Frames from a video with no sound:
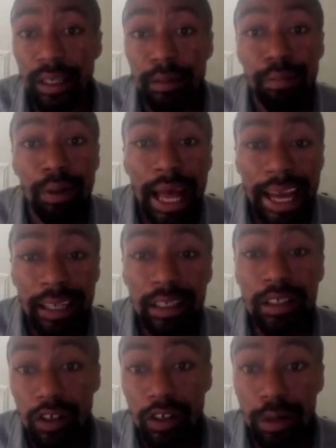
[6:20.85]
Black
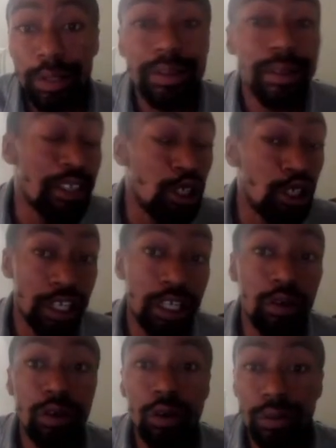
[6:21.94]
conservatives in
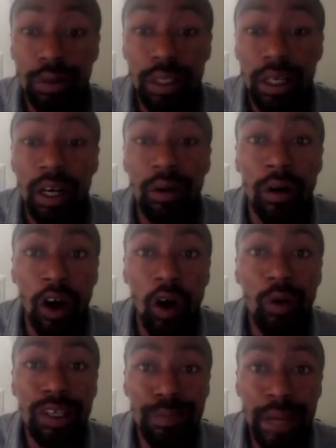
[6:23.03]
general are
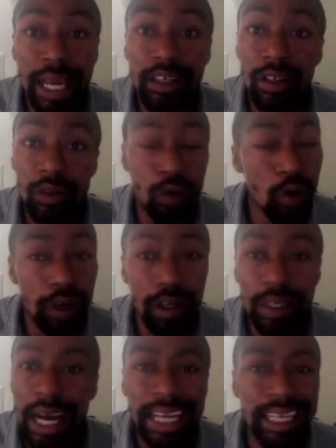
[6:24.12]
always painting the corner.
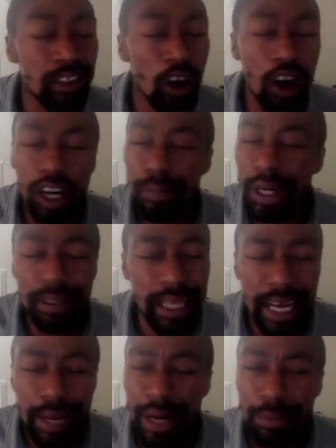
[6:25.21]
Now I can talk about
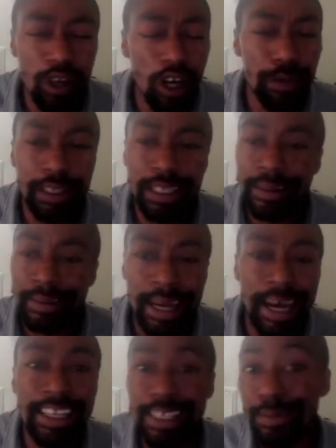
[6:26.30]
that, but I've talked about that ad
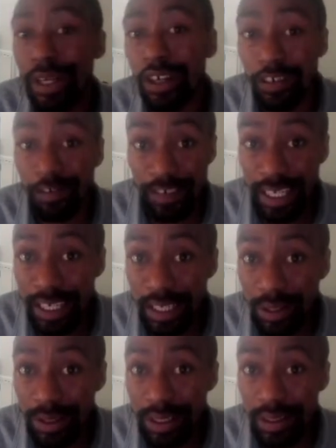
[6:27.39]
nauseam in other
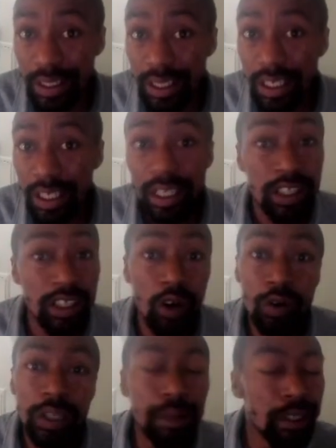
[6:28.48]
videos. So
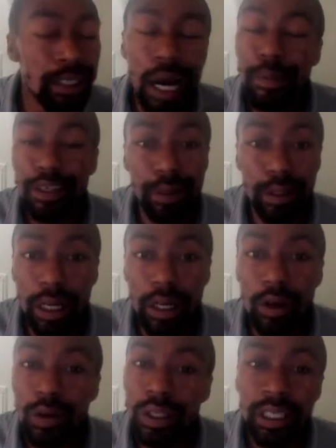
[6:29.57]
leave your comments
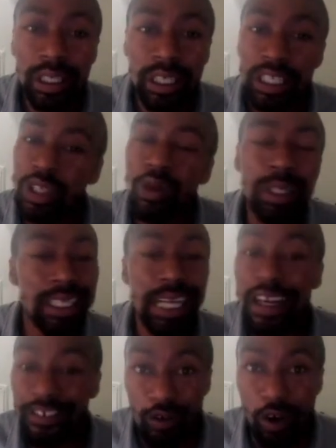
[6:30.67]
below. You can say it
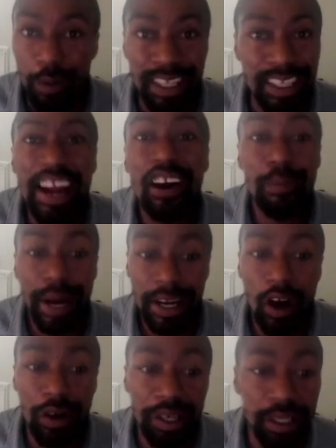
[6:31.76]
for me because everybody
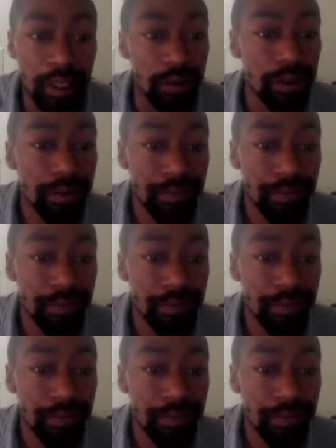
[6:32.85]
already knows.